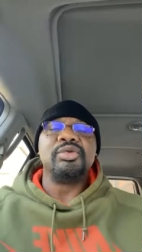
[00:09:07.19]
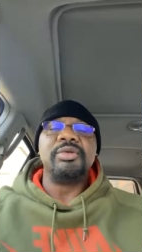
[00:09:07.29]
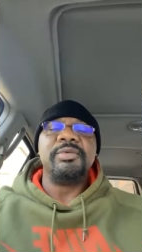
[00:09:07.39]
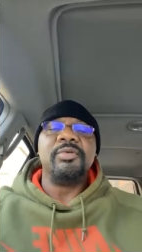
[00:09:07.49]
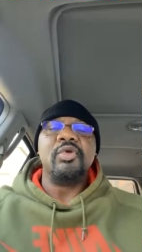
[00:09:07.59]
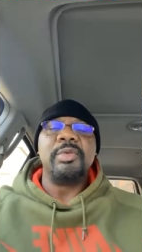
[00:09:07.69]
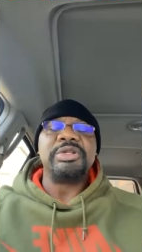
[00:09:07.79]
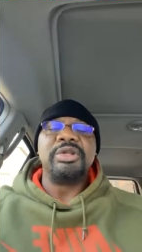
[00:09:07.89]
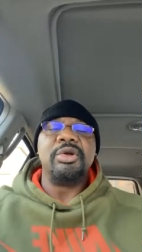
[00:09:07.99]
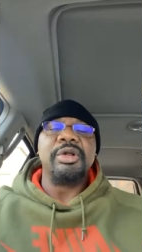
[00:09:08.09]
three, four
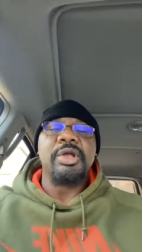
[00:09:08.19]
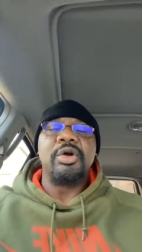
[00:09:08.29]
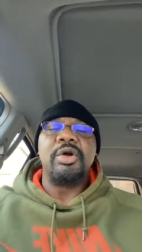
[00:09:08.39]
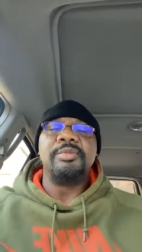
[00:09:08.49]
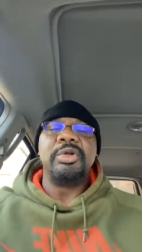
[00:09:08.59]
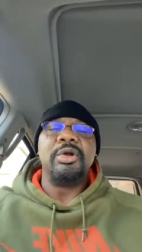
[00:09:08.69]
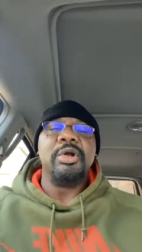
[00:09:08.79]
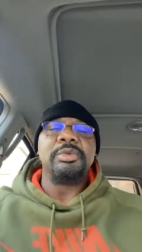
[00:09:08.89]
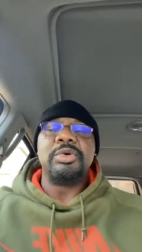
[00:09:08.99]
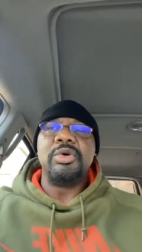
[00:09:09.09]
months learning curve to
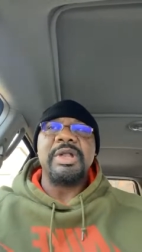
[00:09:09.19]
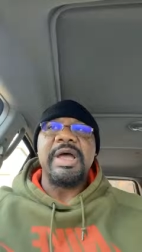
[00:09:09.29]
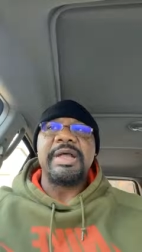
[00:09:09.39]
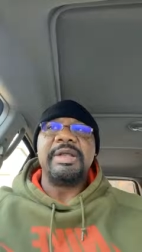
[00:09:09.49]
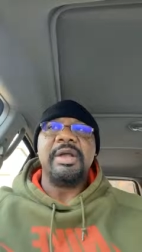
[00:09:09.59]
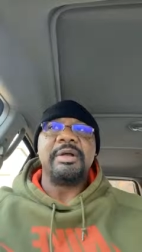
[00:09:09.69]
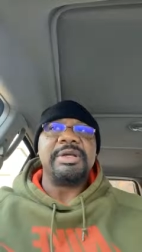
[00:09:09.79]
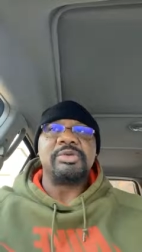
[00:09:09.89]
learn what's going on here.